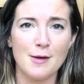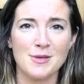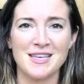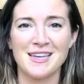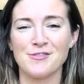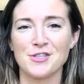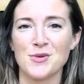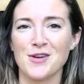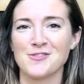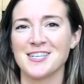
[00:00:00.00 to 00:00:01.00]
but then every so
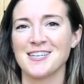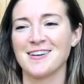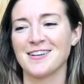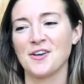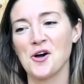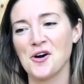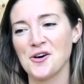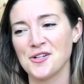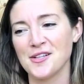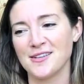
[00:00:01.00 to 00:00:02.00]
often on
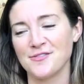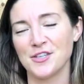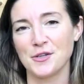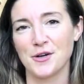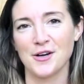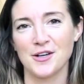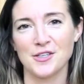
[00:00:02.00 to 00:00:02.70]
a video call,